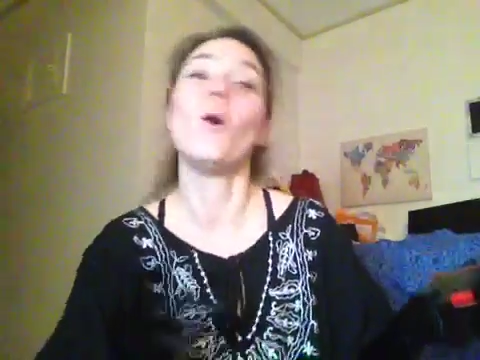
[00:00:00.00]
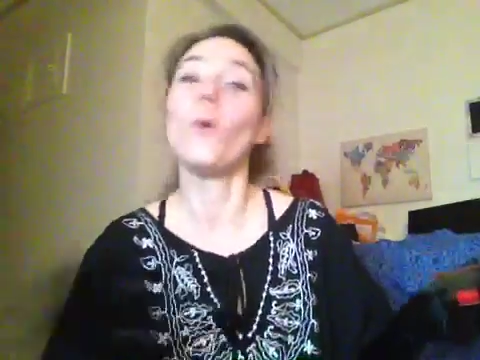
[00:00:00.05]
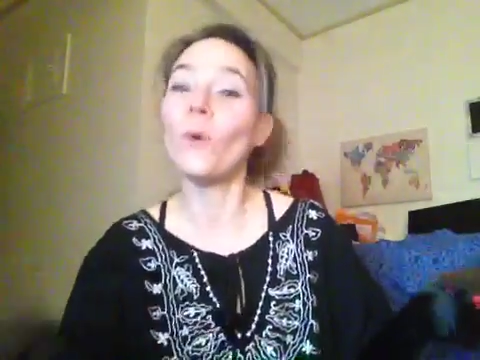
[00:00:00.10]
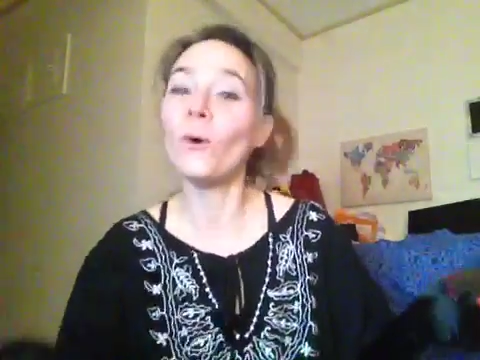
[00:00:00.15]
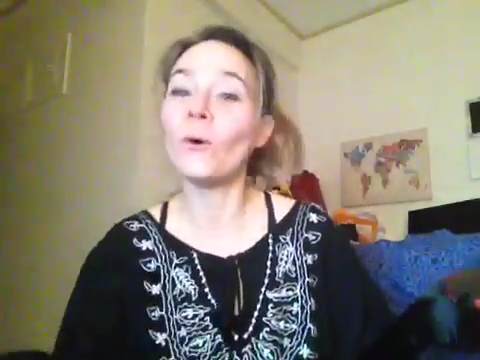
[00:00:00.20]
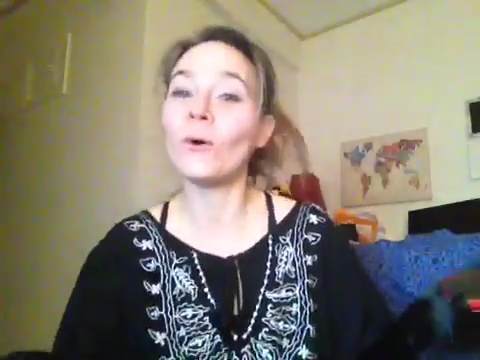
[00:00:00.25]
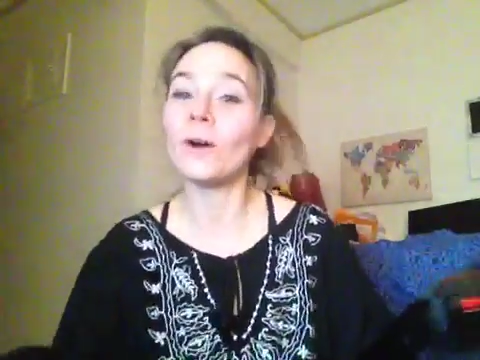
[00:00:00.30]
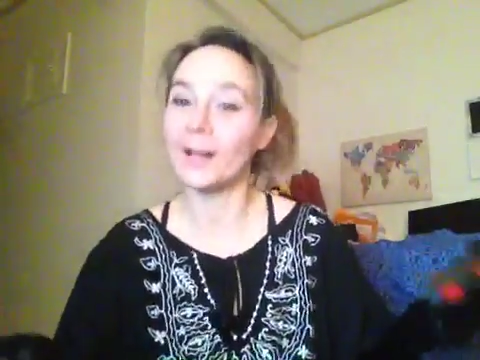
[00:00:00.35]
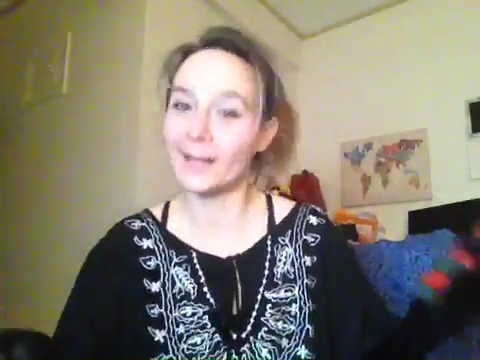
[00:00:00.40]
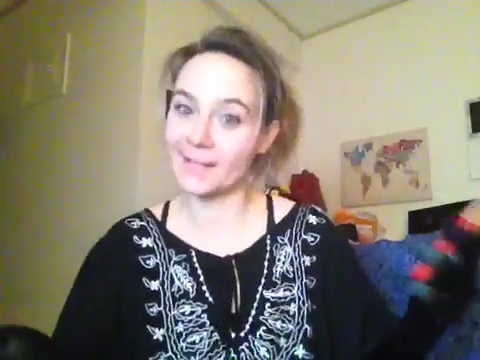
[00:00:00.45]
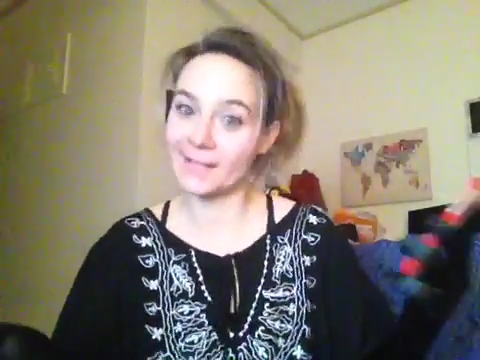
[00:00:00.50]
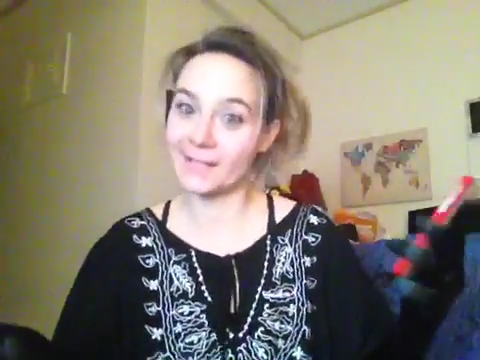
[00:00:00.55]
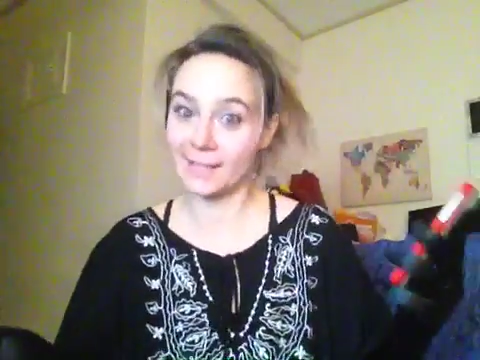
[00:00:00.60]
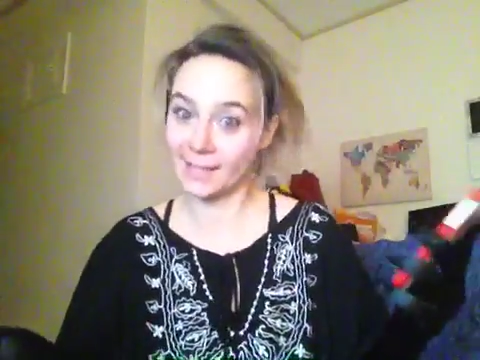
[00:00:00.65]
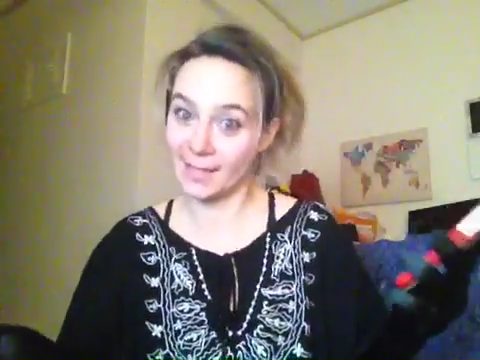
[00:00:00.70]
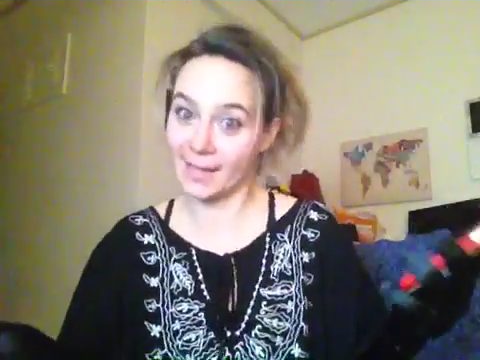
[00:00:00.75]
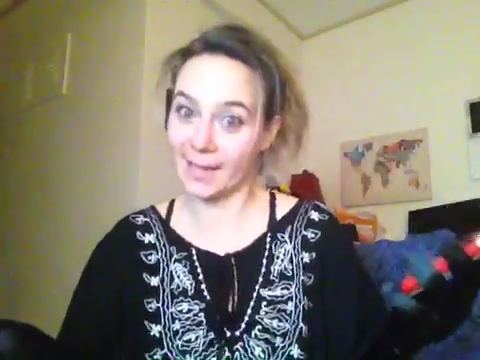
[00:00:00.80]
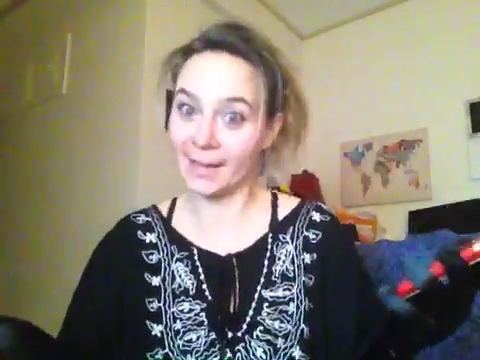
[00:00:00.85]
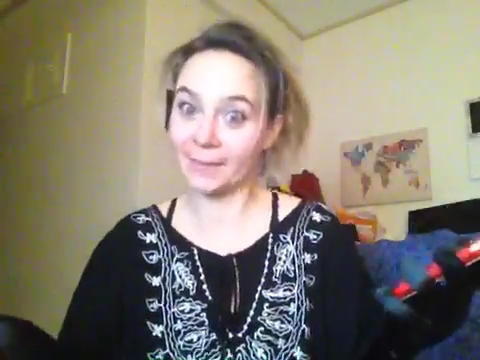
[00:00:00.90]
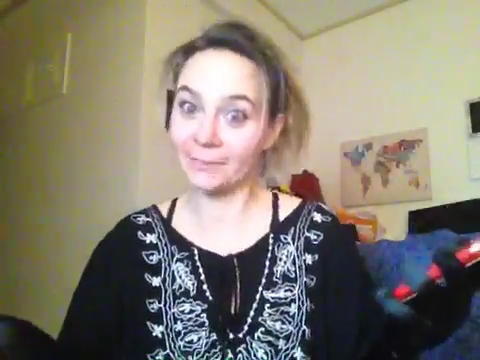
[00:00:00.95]
Or it's
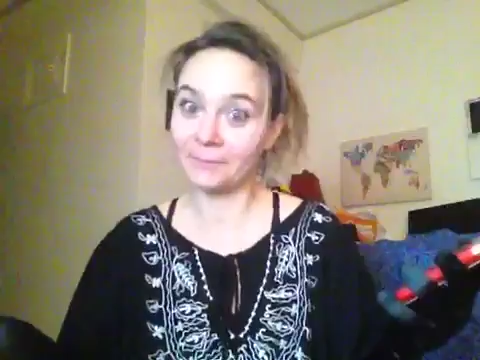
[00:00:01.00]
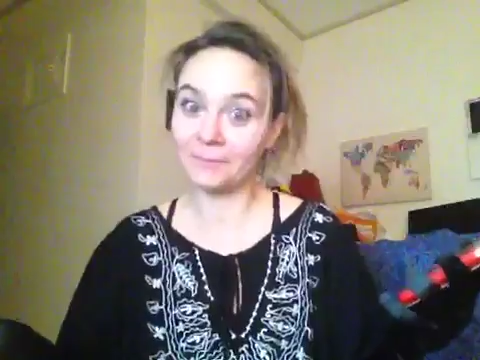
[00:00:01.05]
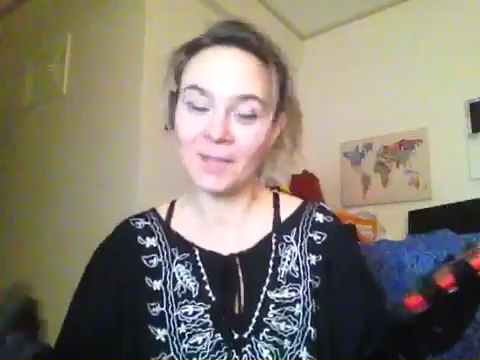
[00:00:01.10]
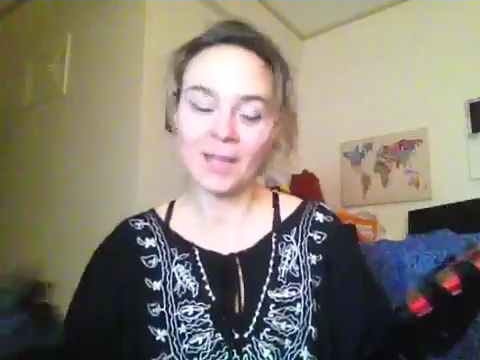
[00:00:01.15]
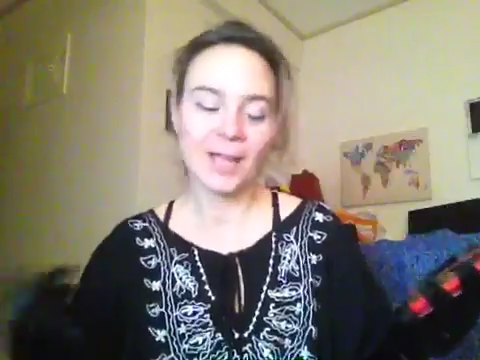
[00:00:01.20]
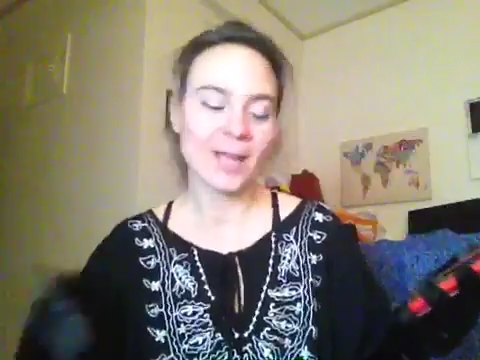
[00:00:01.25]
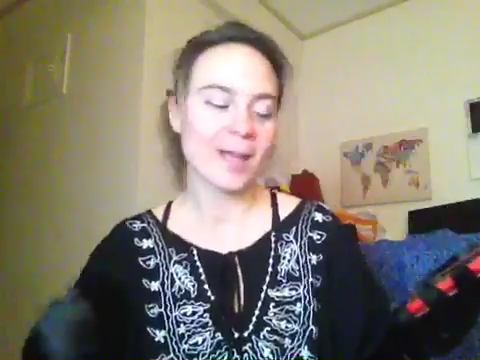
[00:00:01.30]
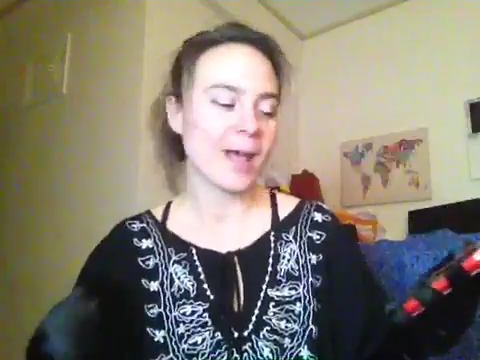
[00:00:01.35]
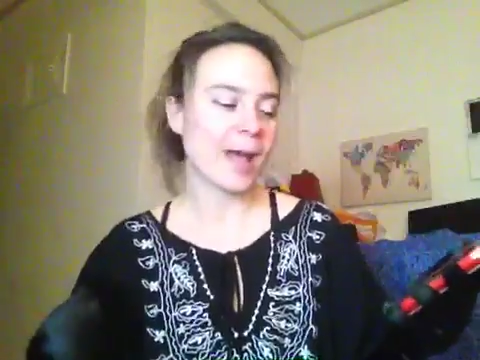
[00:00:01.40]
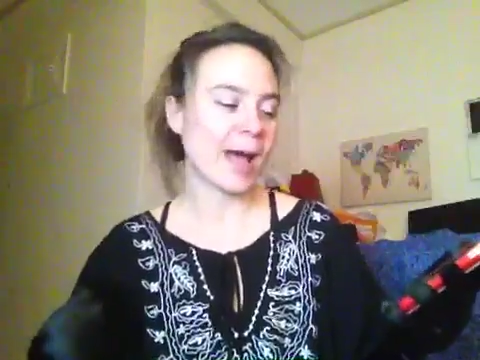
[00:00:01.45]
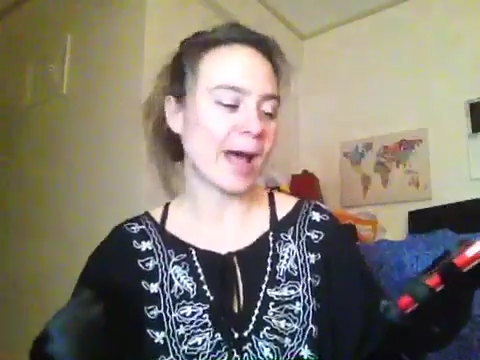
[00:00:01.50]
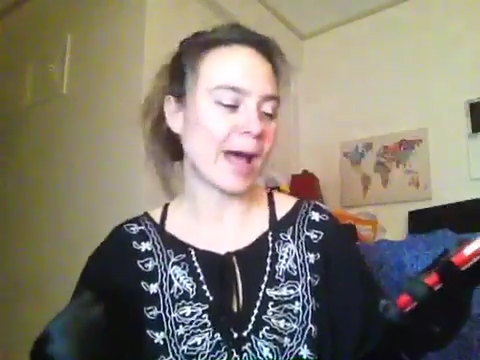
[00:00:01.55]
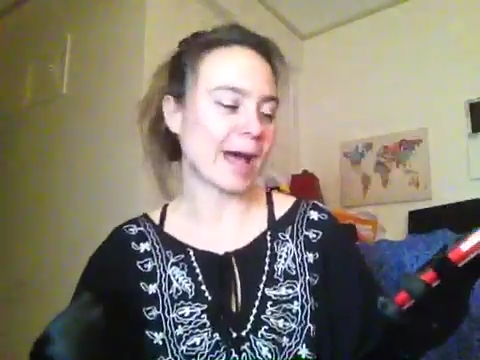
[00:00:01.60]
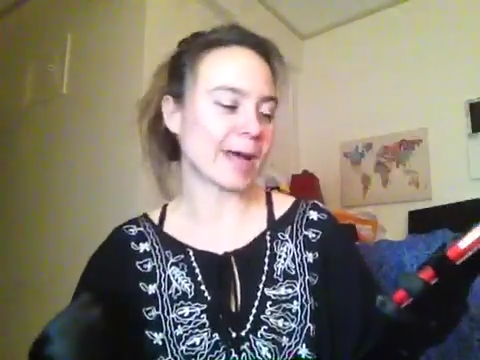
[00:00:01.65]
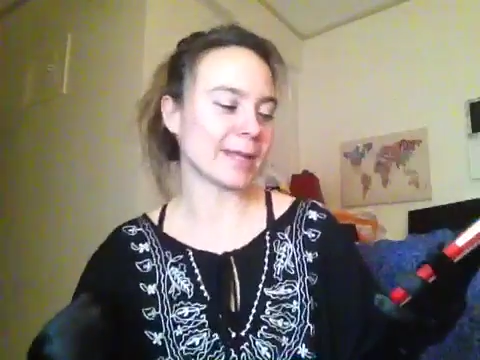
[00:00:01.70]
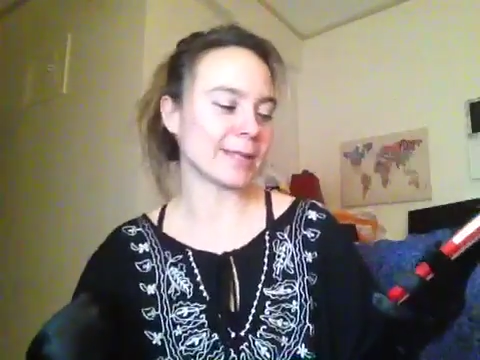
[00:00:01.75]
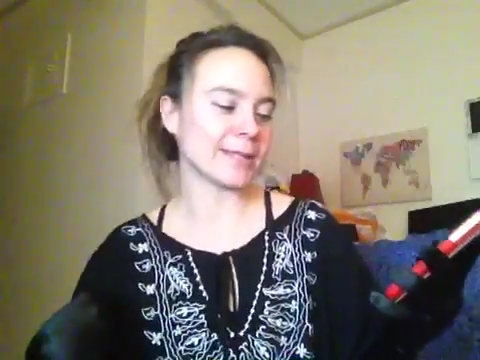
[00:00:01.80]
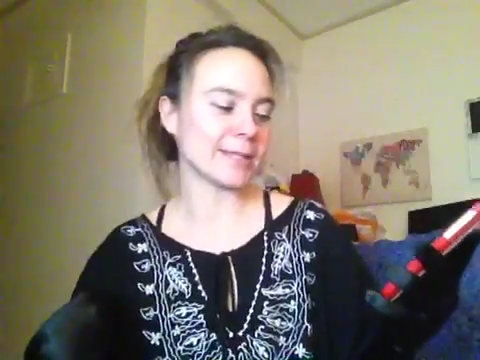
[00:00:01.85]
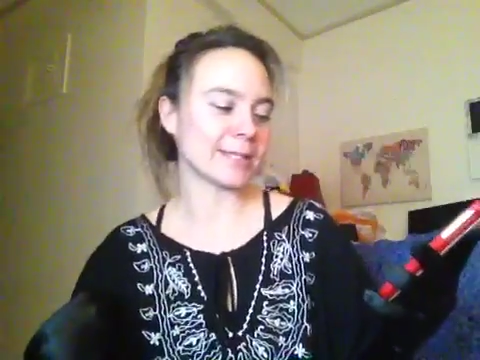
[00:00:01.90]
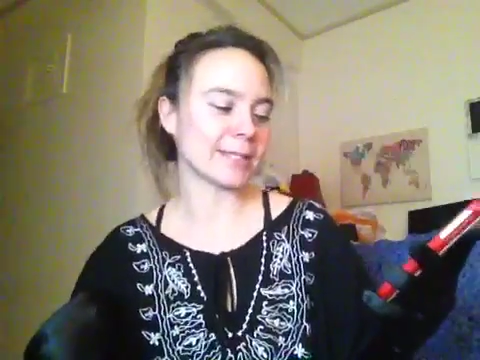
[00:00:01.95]
today
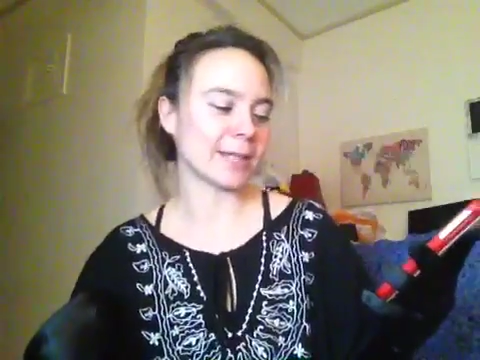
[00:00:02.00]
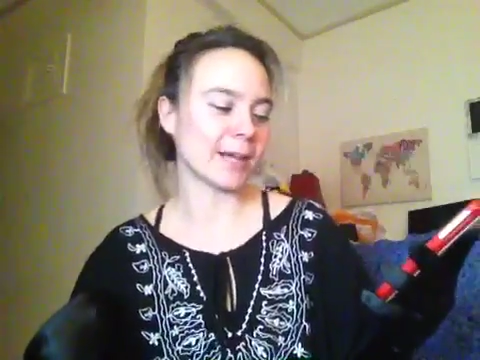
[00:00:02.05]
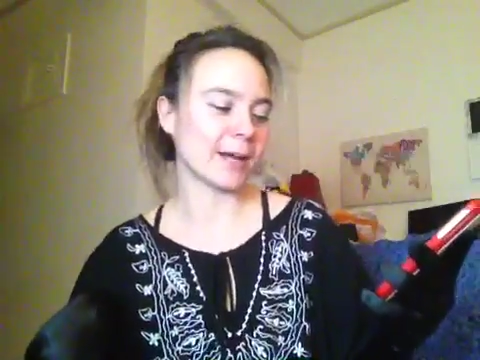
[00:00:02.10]
and